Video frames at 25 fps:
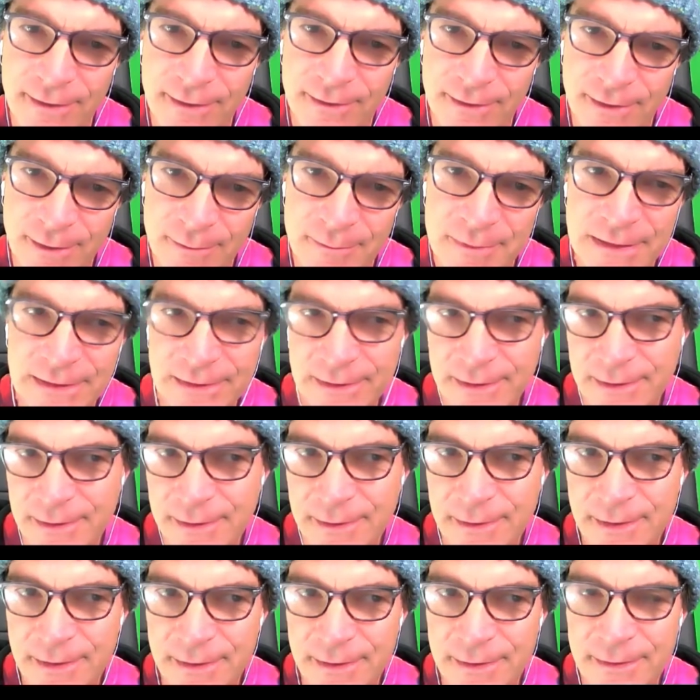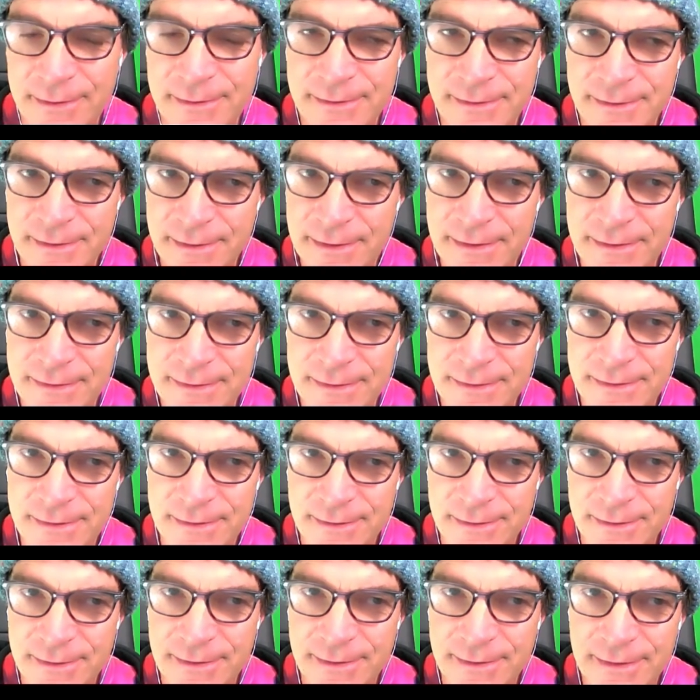I mean, yeah, it's
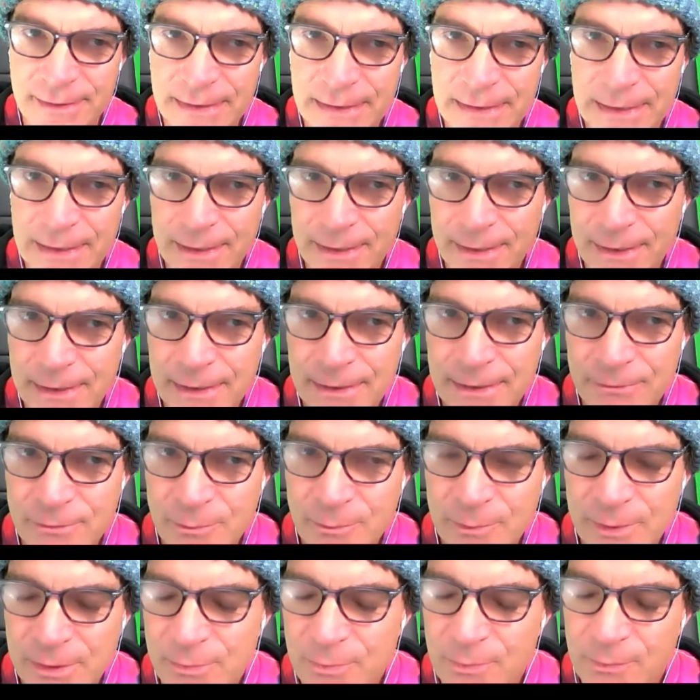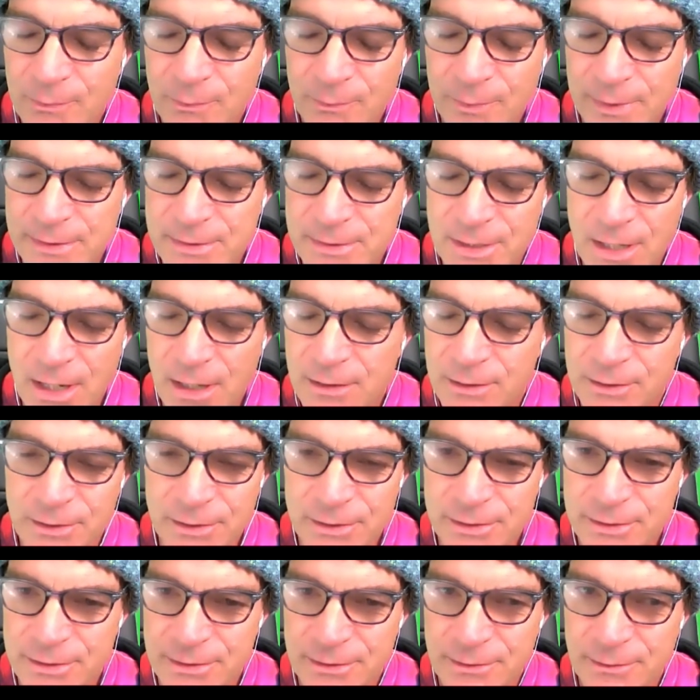even with
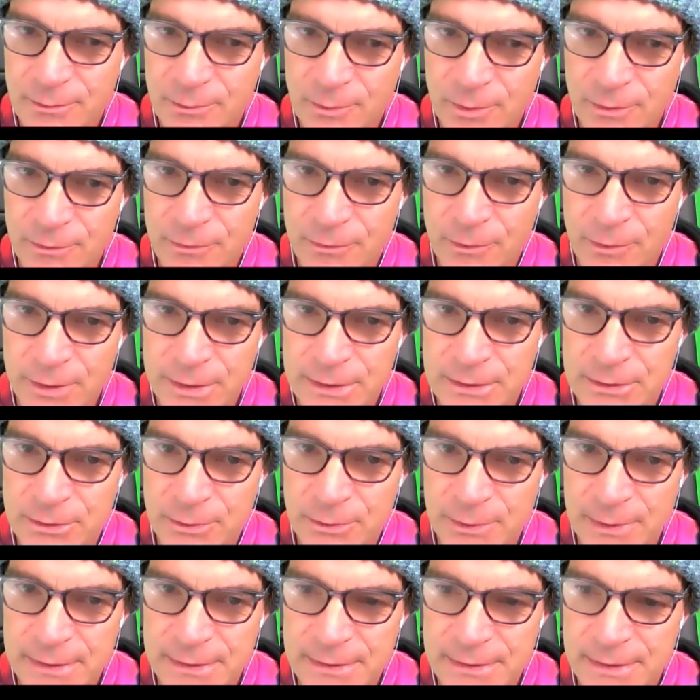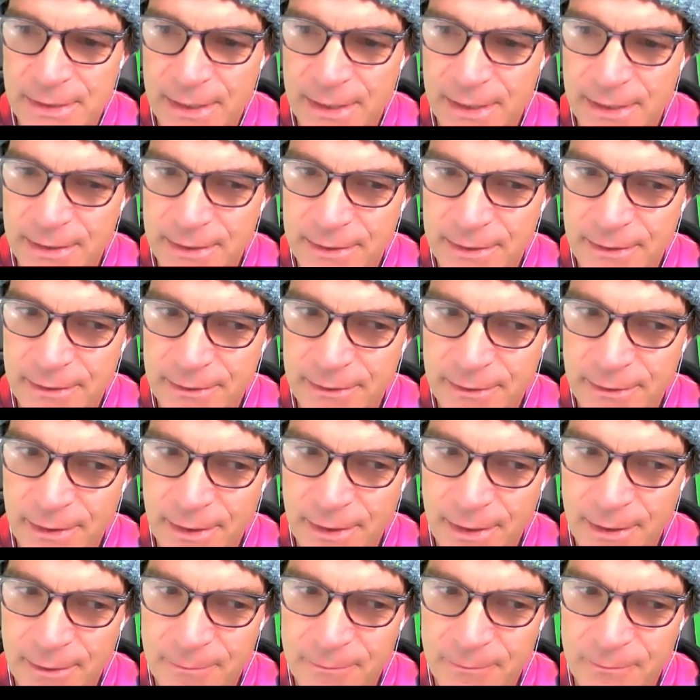doctors referring to us, they
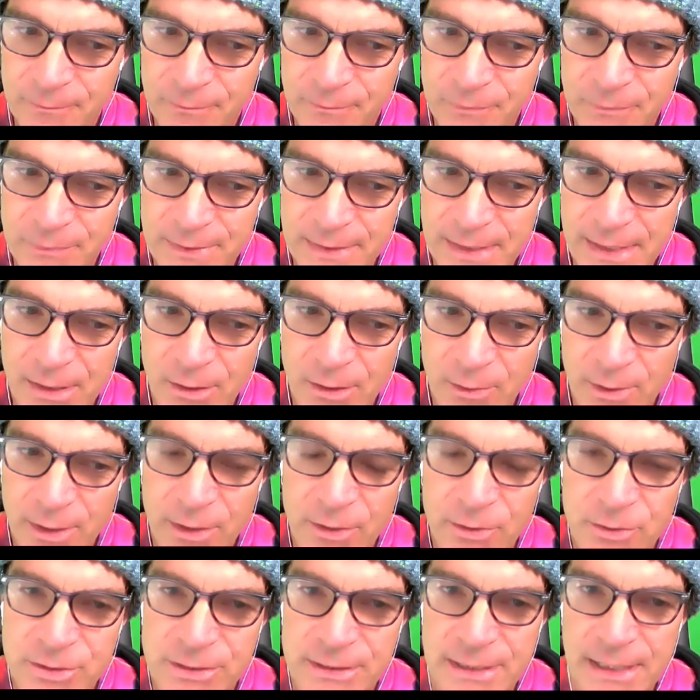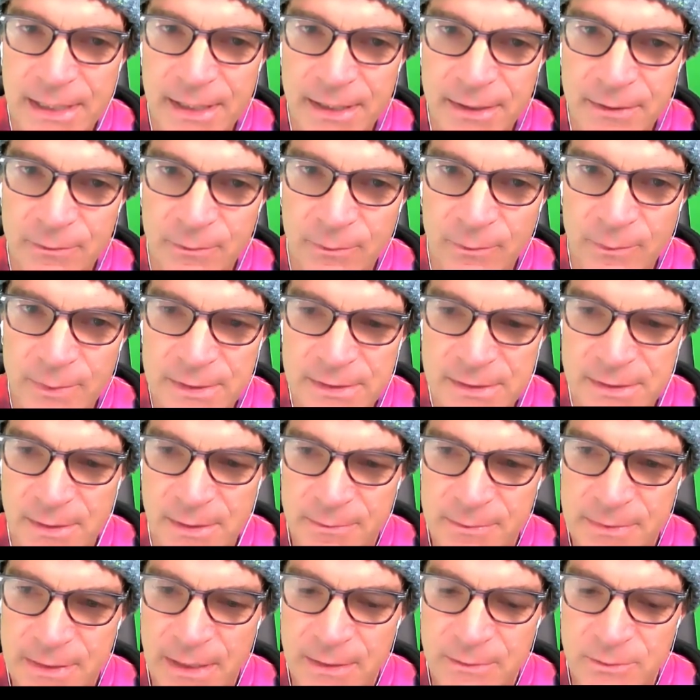don't understand when
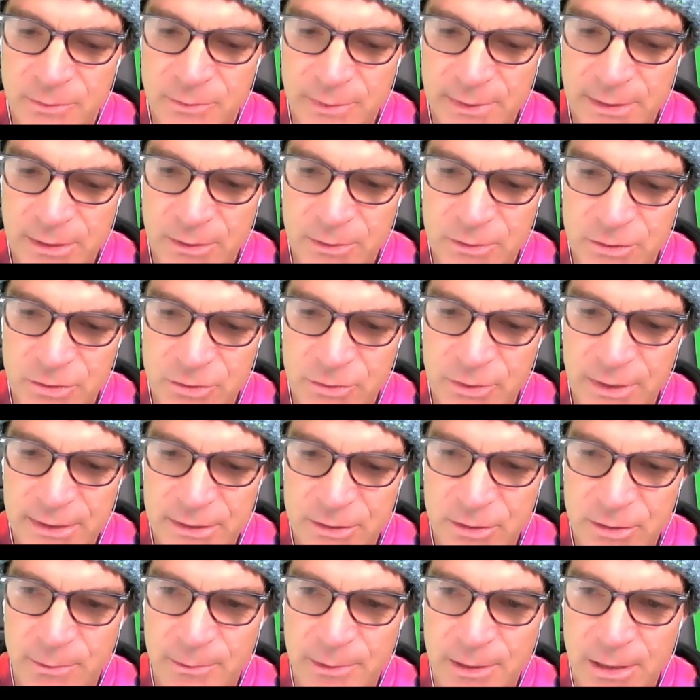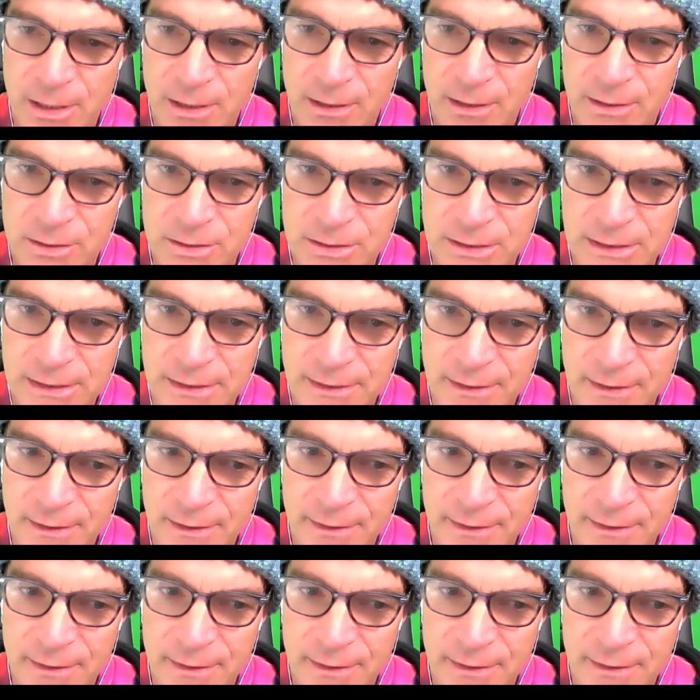sometimes we use strict terminology,